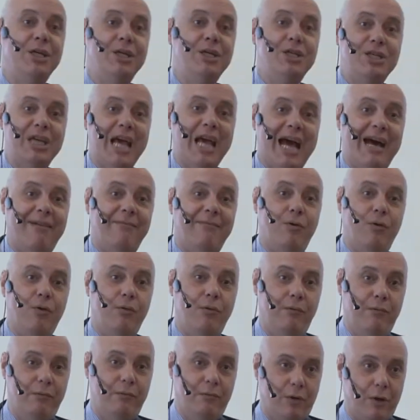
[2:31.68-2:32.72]
Schiavo
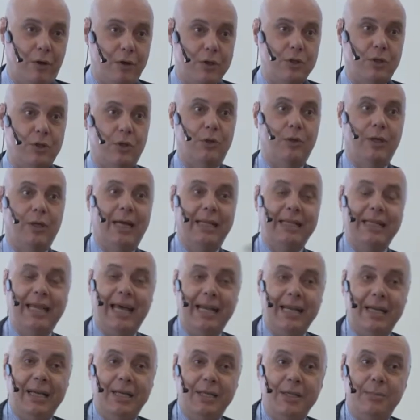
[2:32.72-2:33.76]
vostro. And
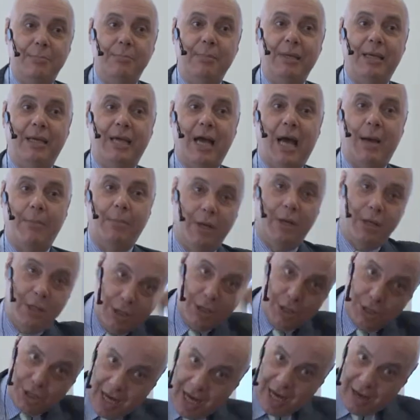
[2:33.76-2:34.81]
then become
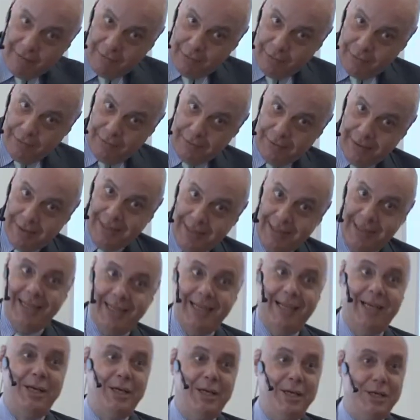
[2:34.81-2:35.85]
schiavo.
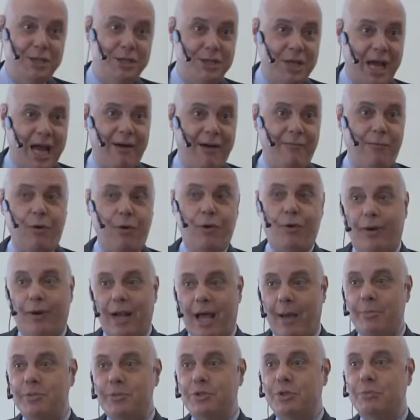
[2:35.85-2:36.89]
Schiavo,
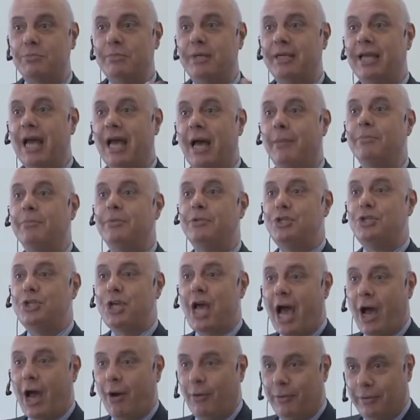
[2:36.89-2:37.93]
corruption, become
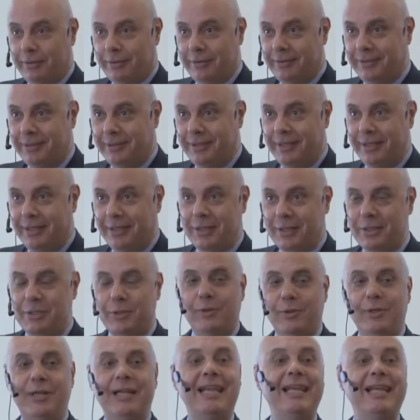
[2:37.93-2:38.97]
ciao. So
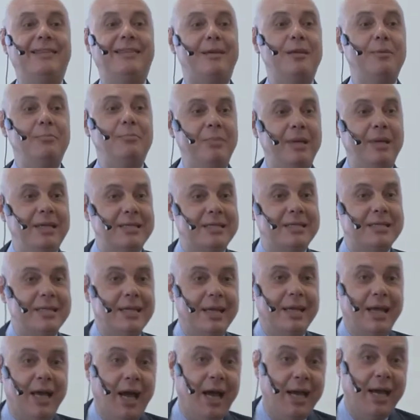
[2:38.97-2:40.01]
literally means,
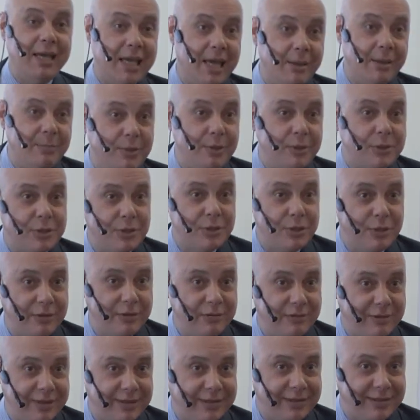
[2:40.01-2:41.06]
"I am your
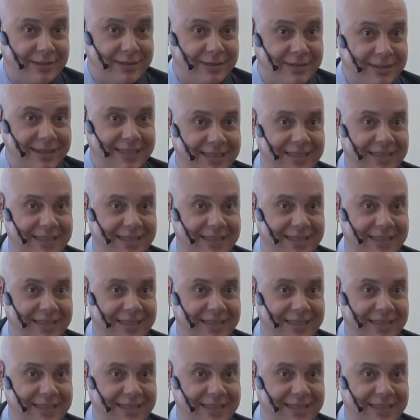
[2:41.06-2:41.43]
servant."